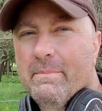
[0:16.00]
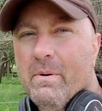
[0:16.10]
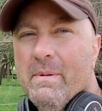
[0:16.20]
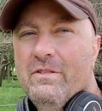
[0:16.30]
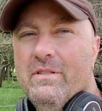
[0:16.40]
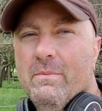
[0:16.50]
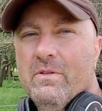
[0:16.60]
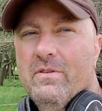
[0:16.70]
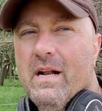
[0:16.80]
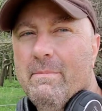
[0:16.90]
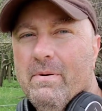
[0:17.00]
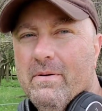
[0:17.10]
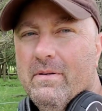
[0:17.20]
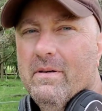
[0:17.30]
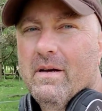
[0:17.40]
permission that was set up
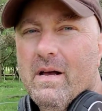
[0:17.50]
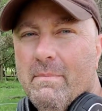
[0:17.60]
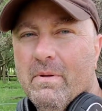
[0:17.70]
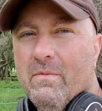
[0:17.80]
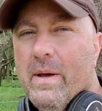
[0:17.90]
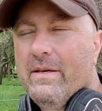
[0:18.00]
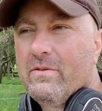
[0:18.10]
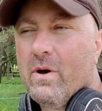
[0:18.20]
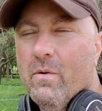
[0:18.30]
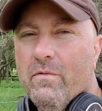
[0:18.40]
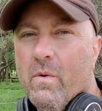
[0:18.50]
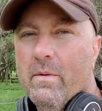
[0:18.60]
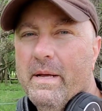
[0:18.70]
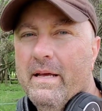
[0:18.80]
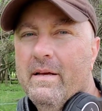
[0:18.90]
a couple of weeks ago
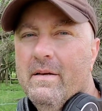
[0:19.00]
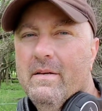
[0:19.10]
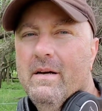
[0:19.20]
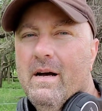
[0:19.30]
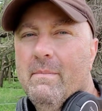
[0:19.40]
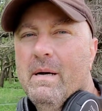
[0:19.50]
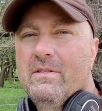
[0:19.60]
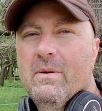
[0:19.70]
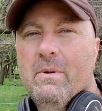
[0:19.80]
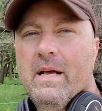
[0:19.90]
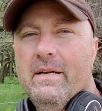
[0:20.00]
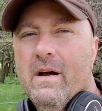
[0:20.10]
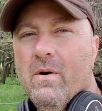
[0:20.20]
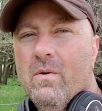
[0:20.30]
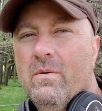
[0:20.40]
for me by someone I
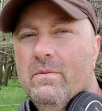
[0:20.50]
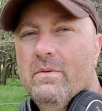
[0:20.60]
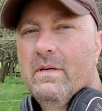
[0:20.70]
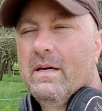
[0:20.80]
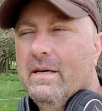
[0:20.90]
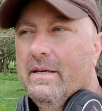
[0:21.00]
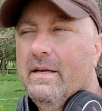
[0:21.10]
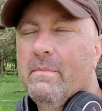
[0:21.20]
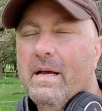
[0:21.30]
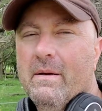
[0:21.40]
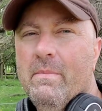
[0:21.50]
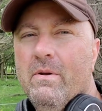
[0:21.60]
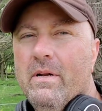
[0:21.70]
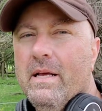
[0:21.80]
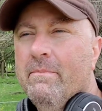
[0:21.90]
know in my
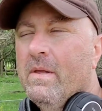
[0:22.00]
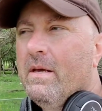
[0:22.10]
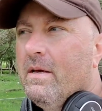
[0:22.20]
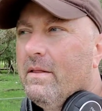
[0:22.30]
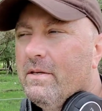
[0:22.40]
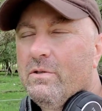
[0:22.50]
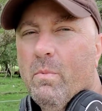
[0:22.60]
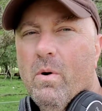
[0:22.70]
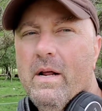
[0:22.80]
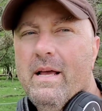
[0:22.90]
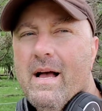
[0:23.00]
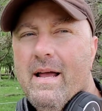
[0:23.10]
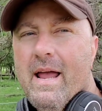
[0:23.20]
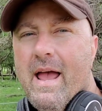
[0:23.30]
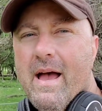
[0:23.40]
community. This morning
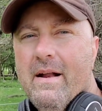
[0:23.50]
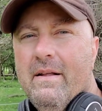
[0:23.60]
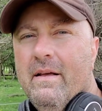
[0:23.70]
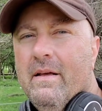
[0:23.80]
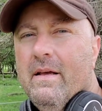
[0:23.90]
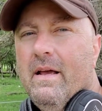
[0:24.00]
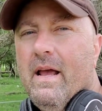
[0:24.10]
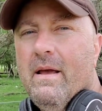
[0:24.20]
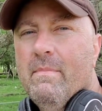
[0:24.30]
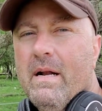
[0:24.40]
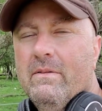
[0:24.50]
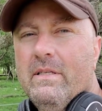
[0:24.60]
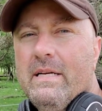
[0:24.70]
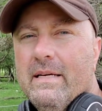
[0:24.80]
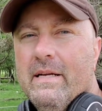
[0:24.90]
I had a metal
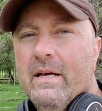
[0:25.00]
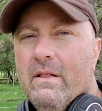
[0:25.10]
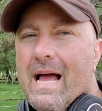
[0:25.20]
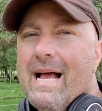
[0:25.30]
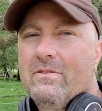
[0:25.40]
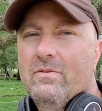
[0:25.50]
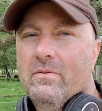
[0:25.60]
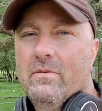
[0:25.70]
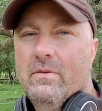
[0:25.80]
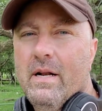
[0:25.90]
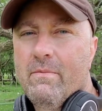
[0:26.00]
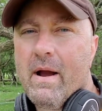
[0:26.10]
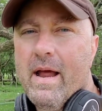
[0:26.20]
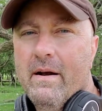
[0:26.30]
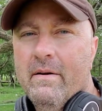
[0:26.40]
detecting class that I
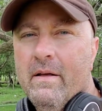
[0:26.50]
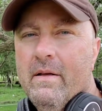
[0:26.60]
ran